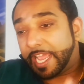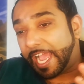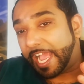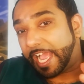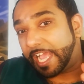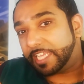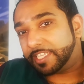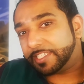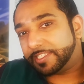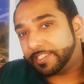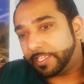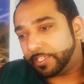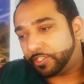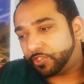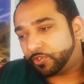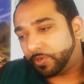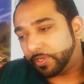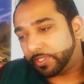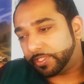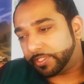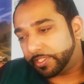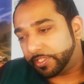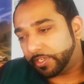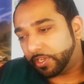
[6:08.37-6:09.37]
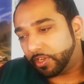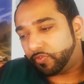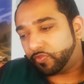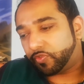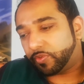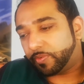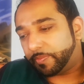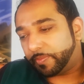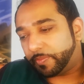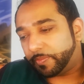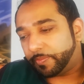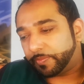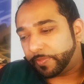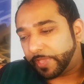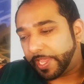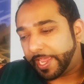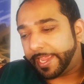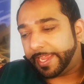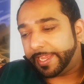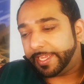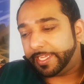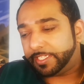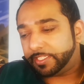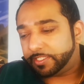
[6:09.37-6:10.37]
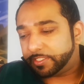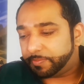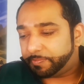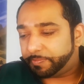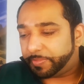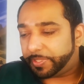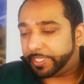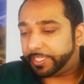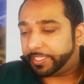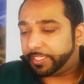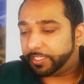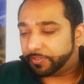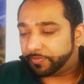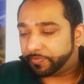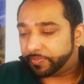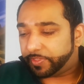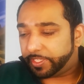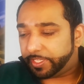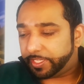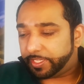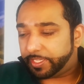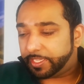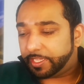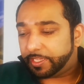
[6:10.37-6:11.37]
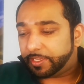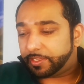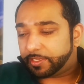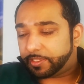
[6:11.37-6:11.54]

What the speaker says: as they're trying to go from A to B of the